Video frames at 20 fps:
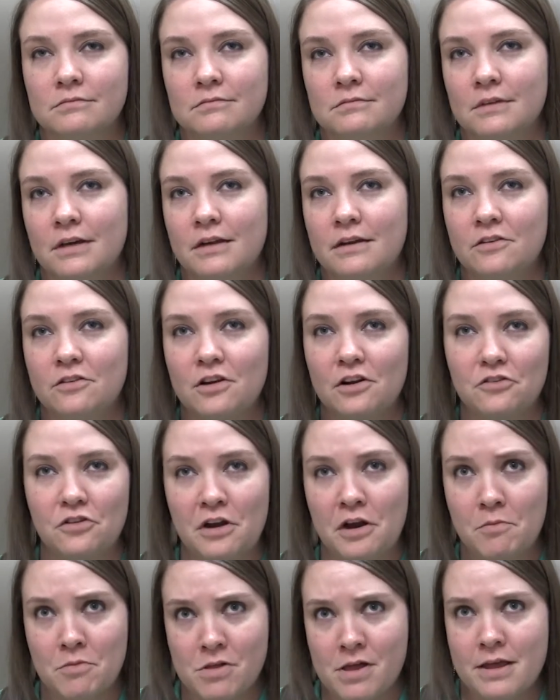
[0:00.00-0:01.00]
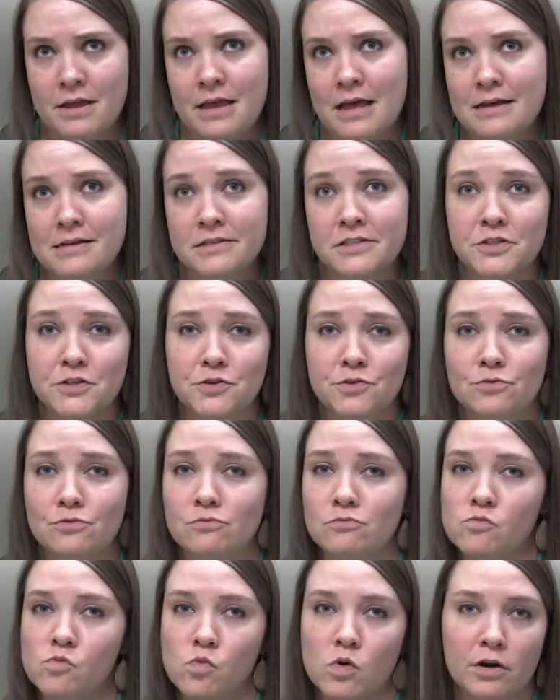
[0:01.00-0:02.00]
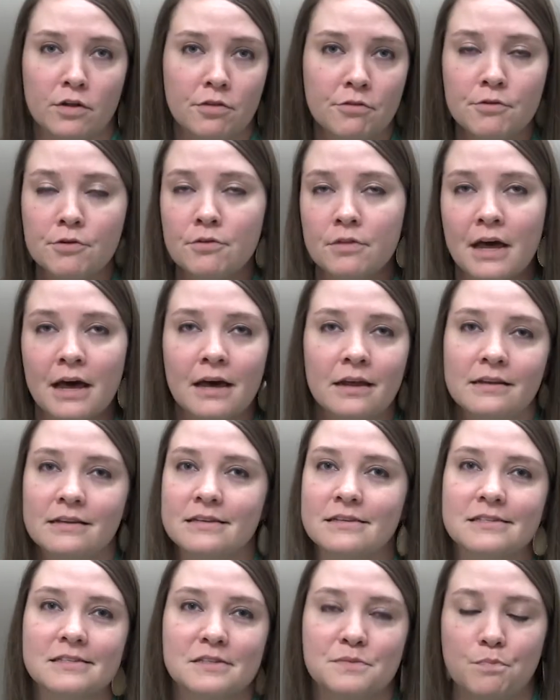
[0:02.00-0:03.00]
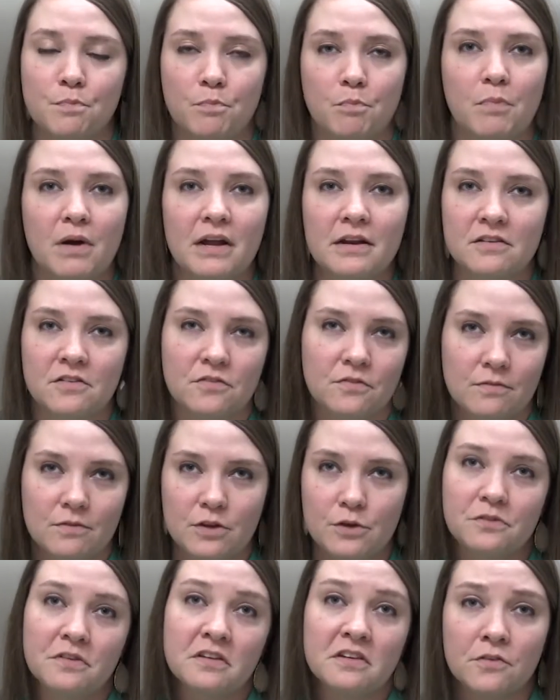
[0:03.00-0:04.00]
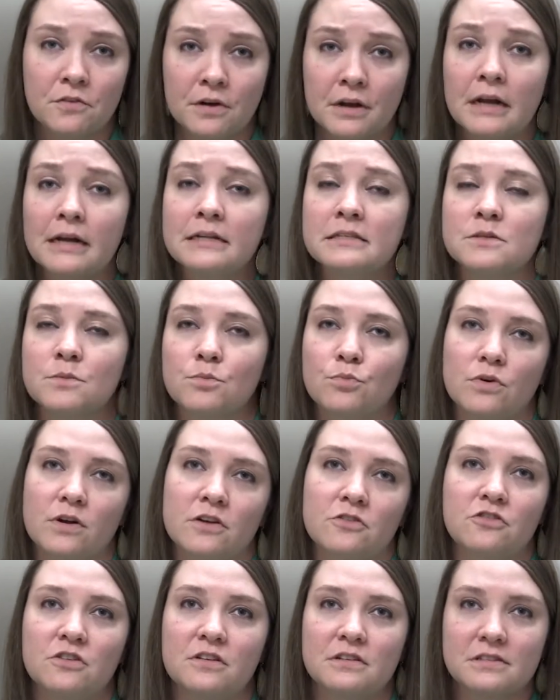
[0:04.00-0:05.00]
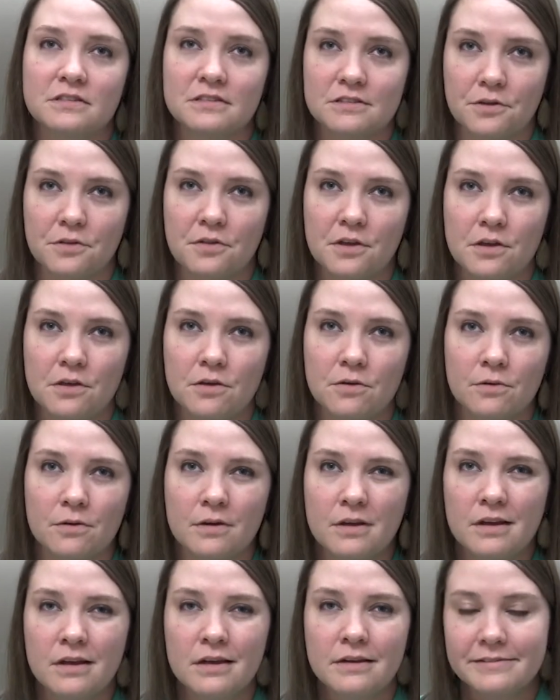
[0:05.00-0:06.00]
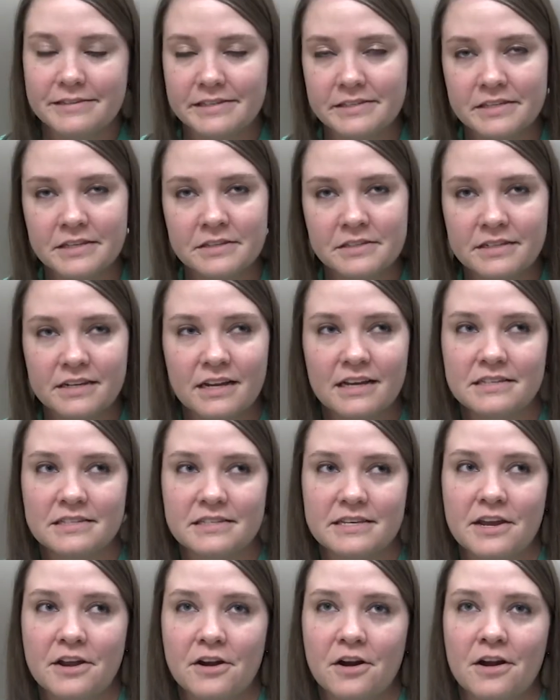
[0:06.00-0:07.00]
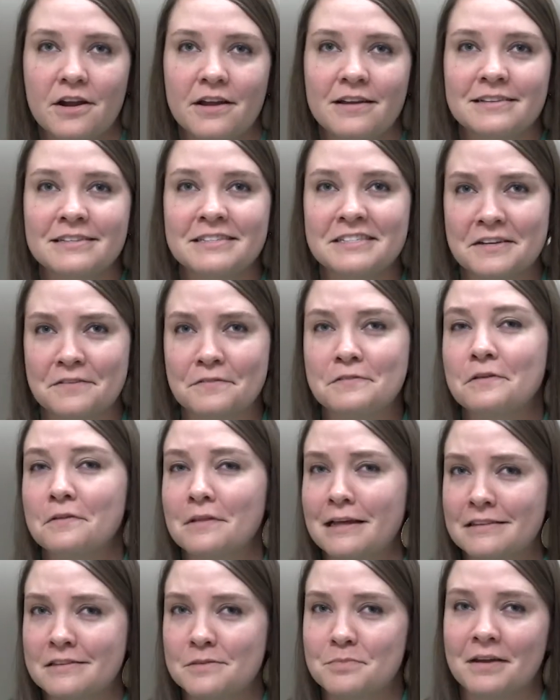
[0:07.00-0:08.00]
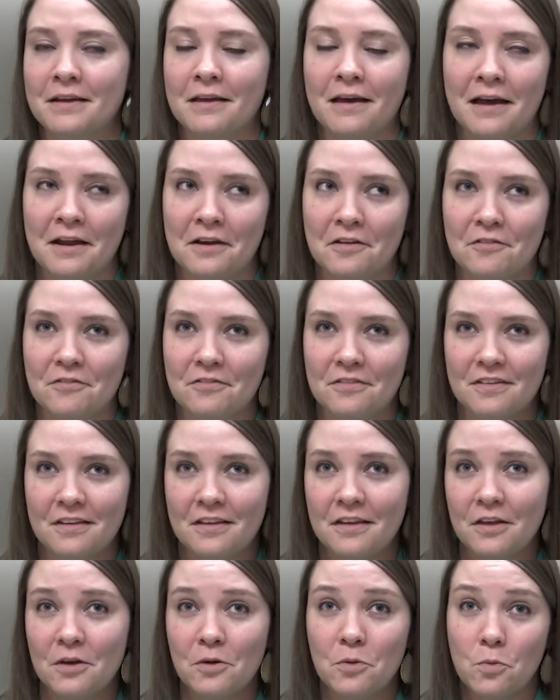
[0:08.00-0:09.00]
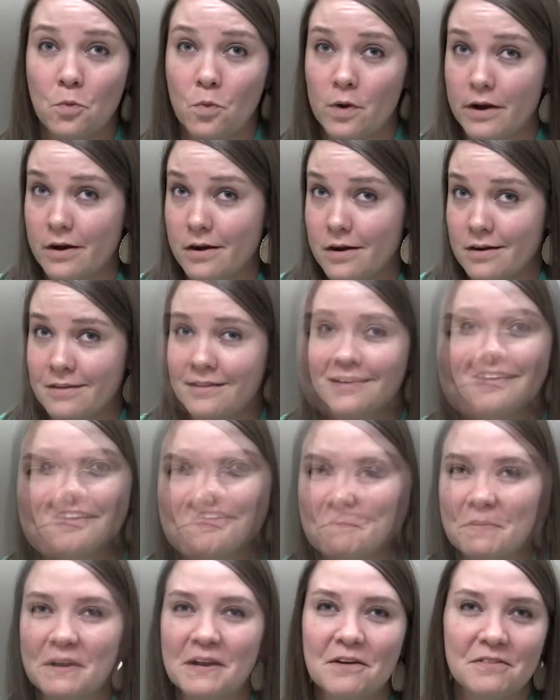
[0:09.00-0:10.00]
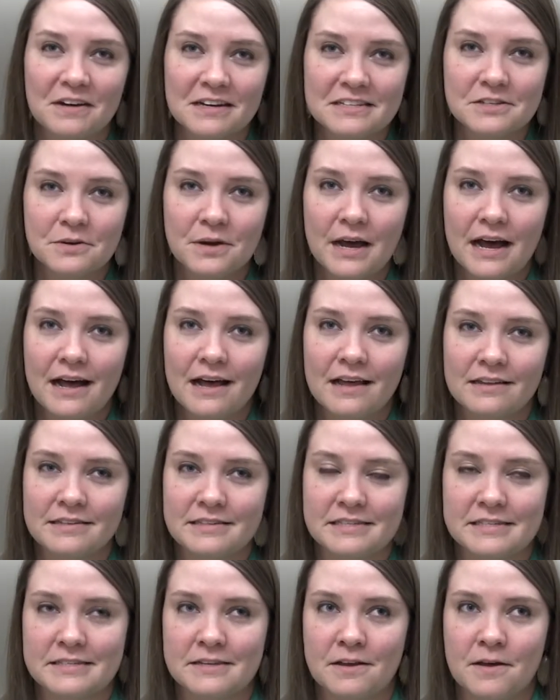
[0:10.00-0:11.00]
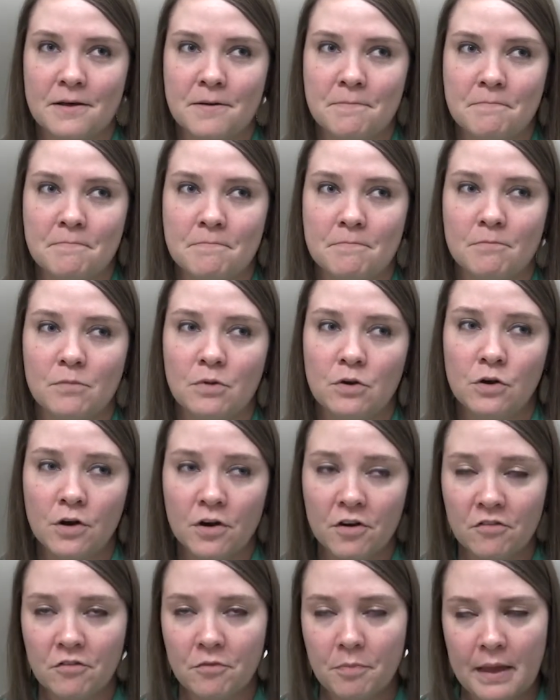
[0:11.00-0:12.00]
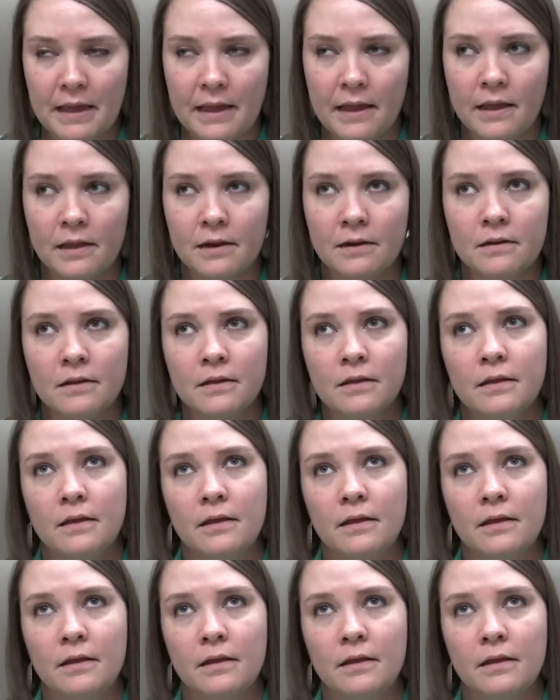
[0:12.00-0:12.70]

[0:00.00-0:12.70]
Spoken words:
kind of Dr. Amirlak has you work through that is by using different kinds of brushes so that you desensitize the area and stuff. So that's been kind of weird. But I've also had some nerve pain,